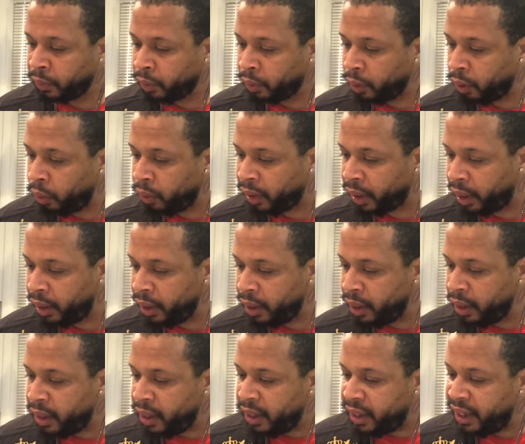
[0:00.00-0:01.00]

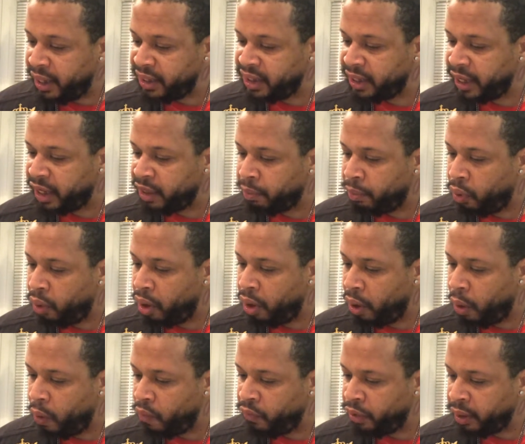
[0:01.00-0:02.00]
Okay? He said,
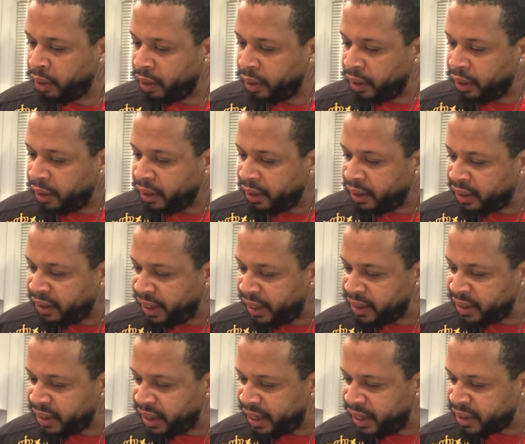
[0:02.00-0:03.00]
moreover,
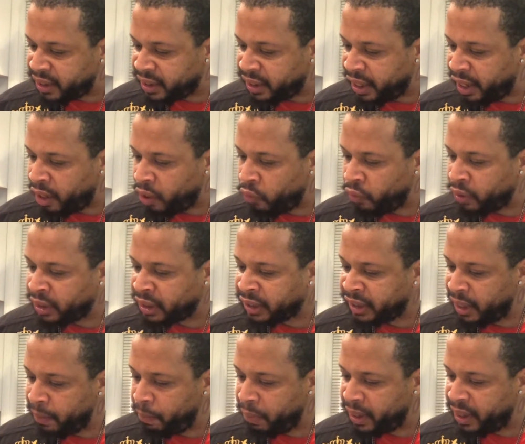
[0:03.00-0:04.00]
this is their
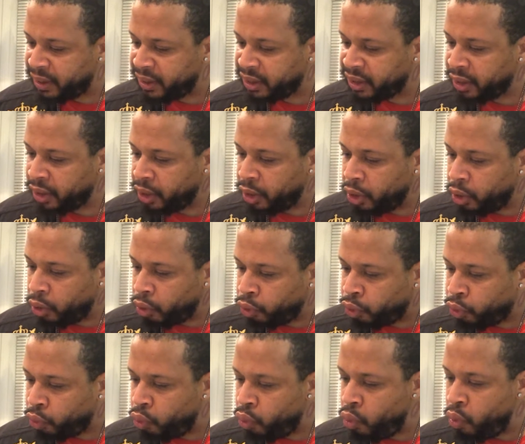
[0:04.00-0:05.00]
resemblance
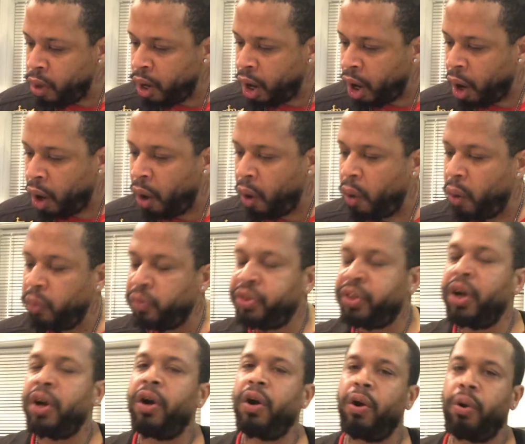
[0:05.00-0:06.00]
through all
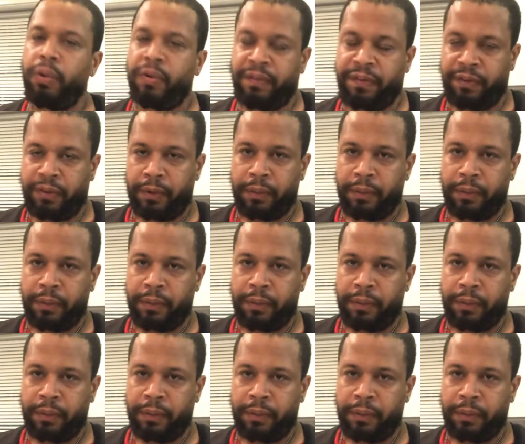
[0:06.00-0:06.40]
the earth.